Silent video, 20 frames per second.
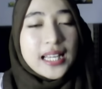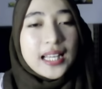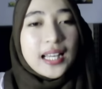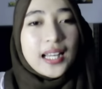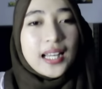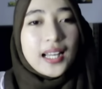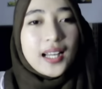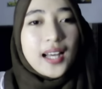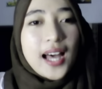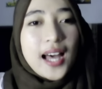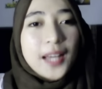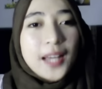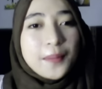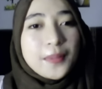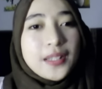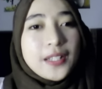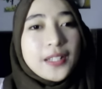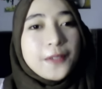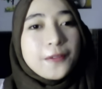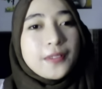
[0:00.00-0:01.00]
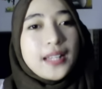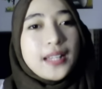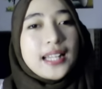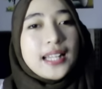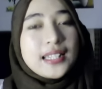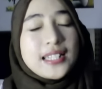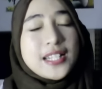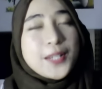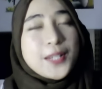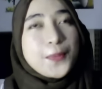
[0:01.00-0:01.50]
I believe
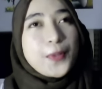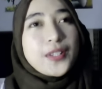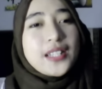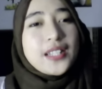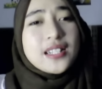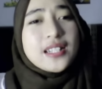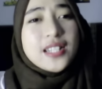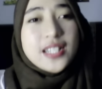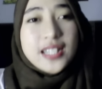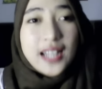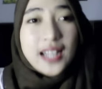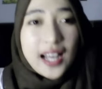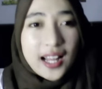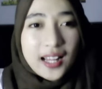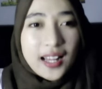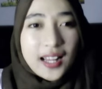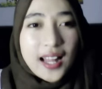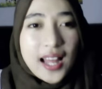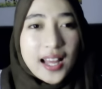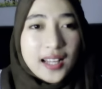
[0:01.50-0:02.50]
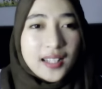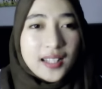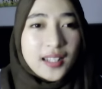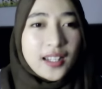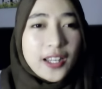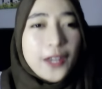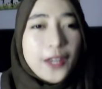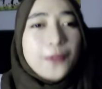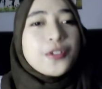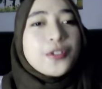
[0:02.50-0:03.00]
that this potential,
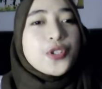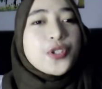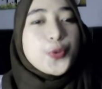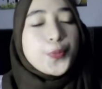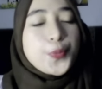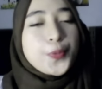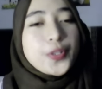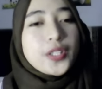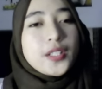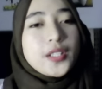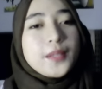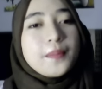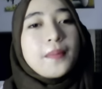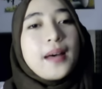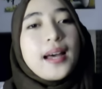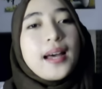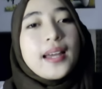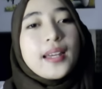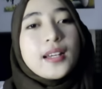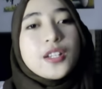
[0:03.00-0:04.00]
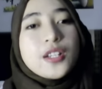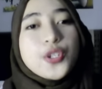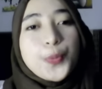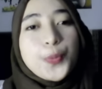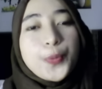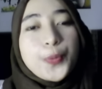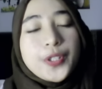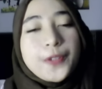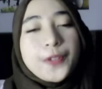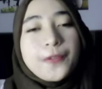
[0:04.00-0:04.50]
if supported by a
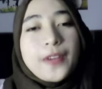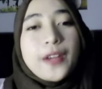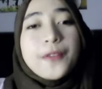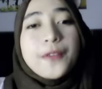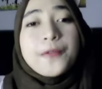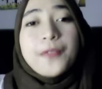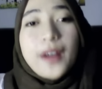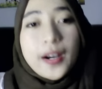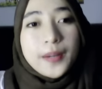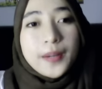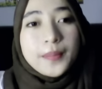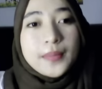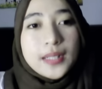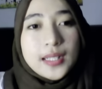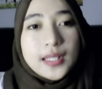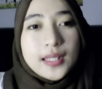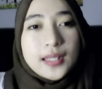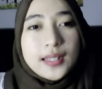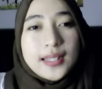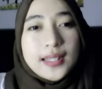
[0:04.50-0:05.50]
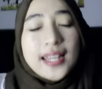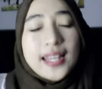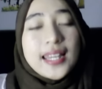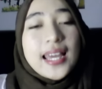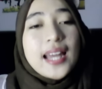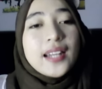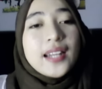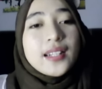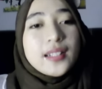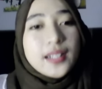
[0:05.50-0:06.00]
supportive environment, they
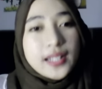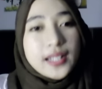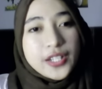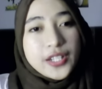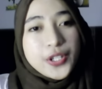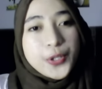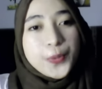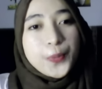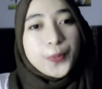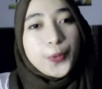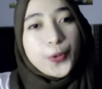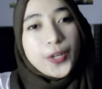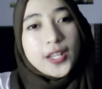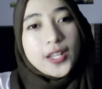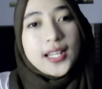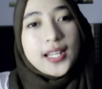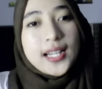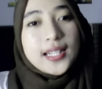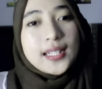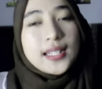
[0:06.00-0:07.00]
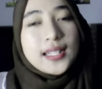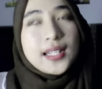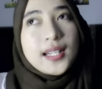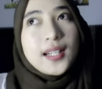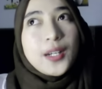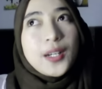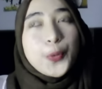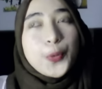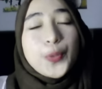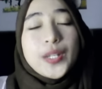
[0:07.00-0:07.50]
can reach more than
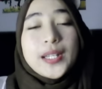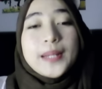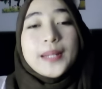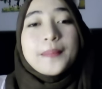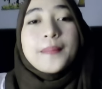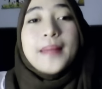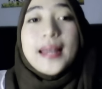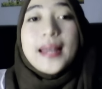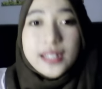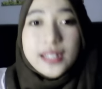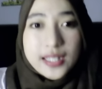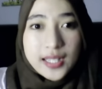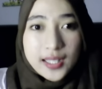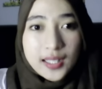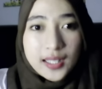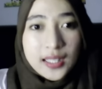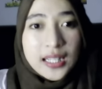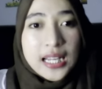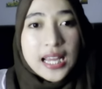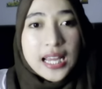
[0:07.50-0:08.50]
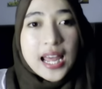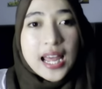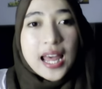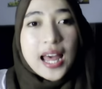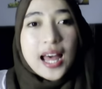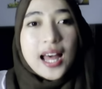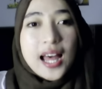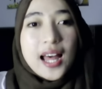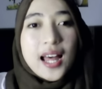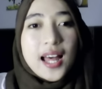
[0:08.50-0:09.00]
we imagine,
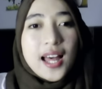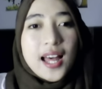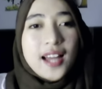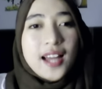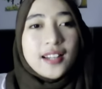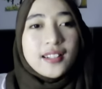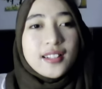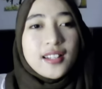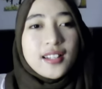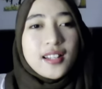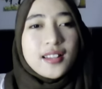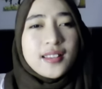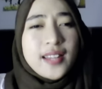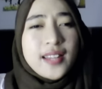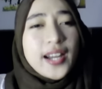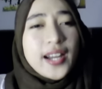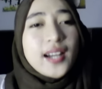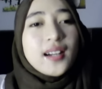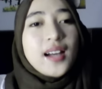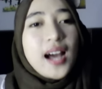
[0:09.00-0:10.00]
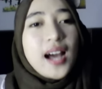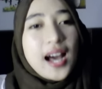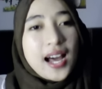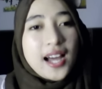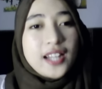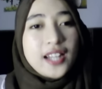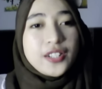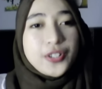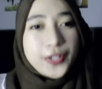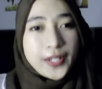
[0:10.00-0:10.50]
and their
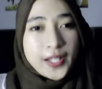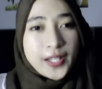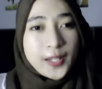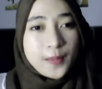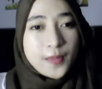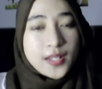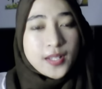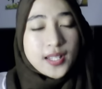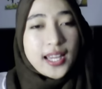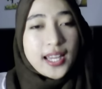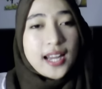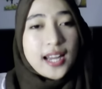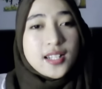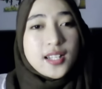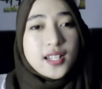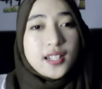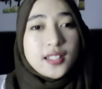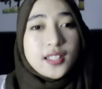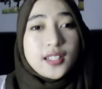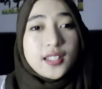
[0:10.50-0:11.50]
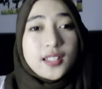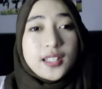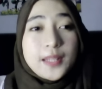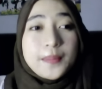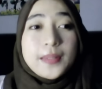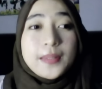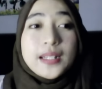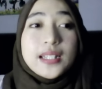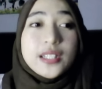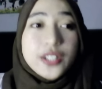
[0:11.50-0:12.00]
high dreams can certainly
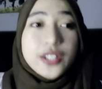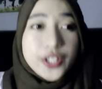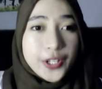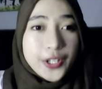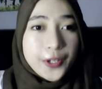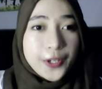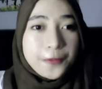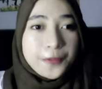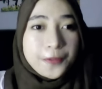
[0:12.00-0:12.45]
be achieved.